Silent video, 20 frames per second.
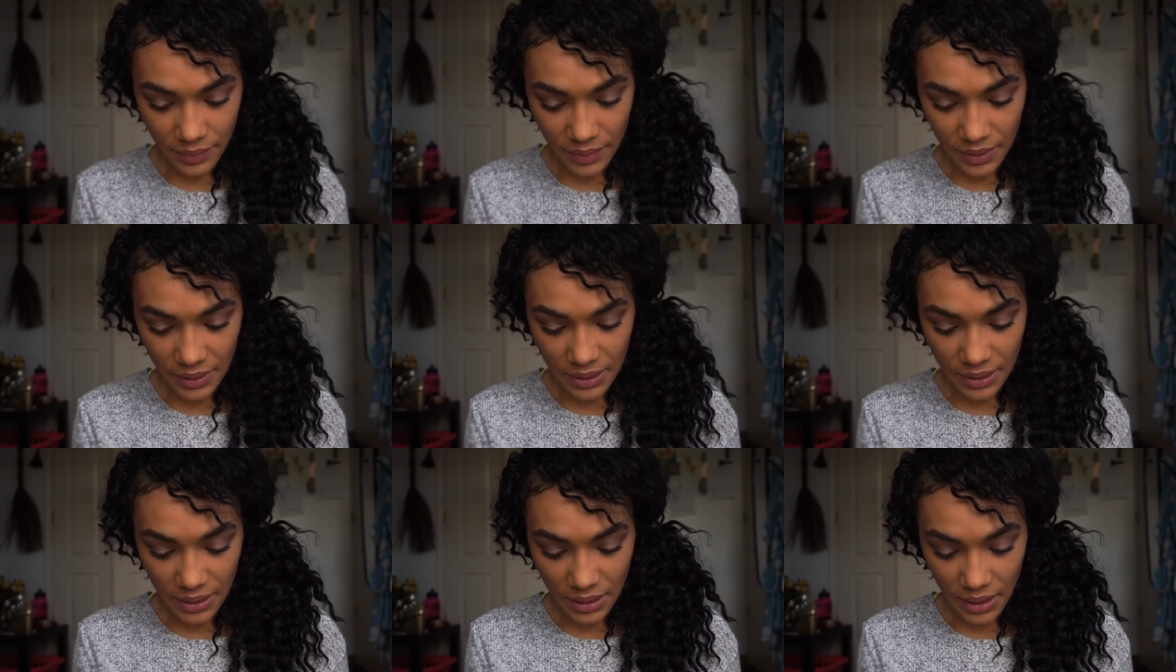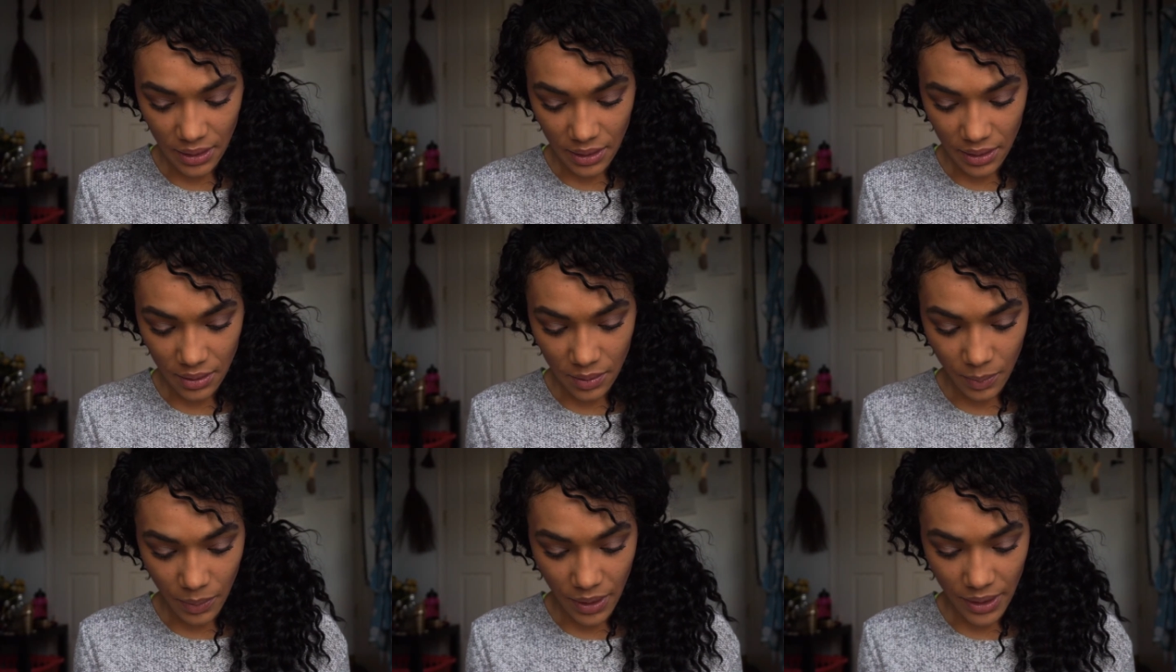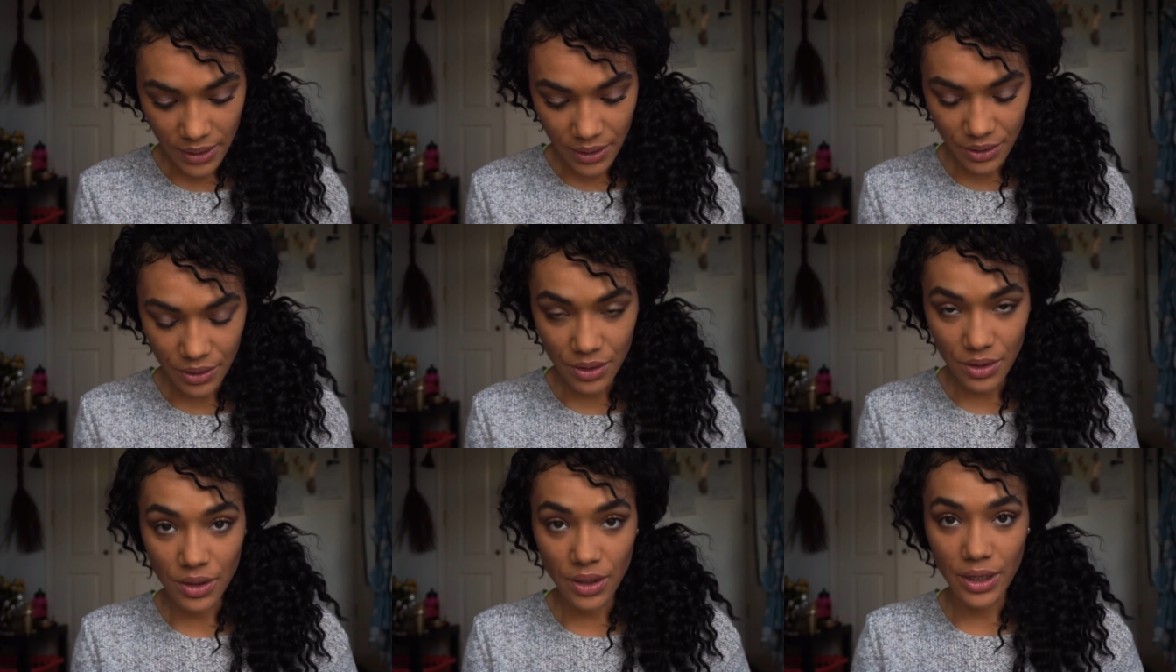Let's get this party
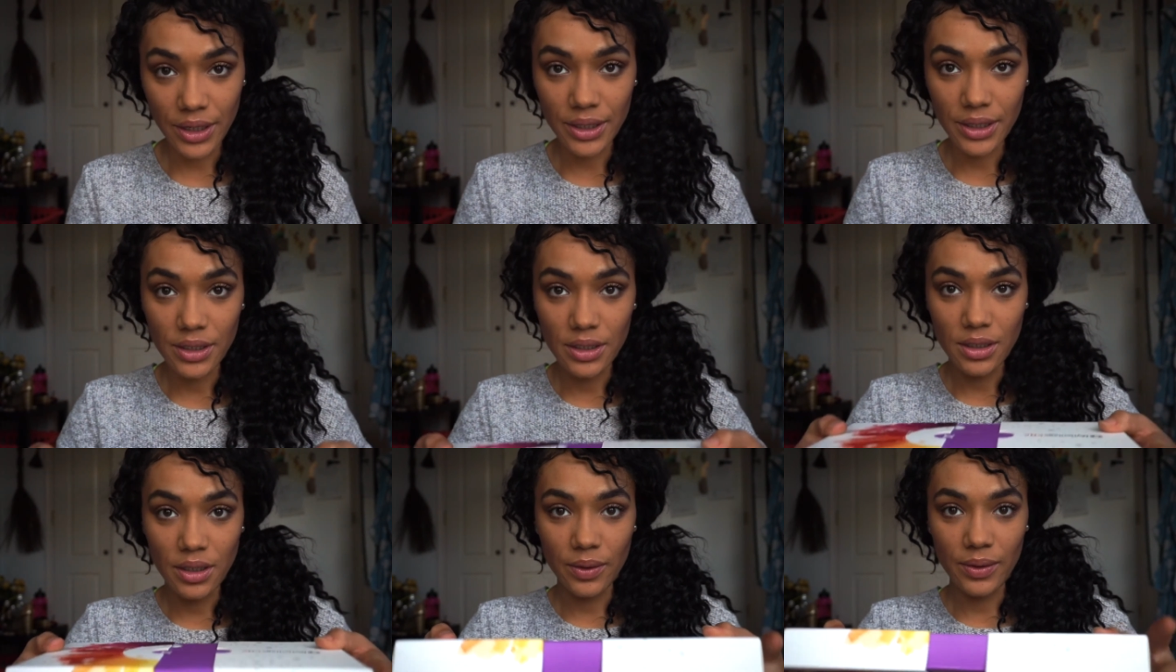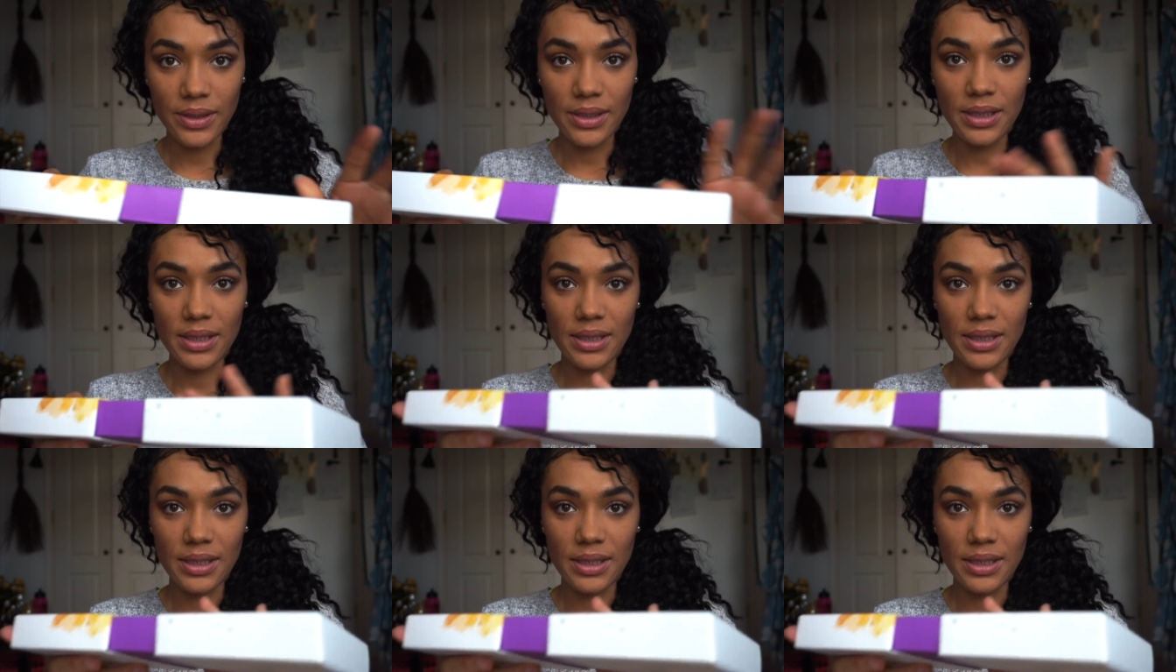started. So it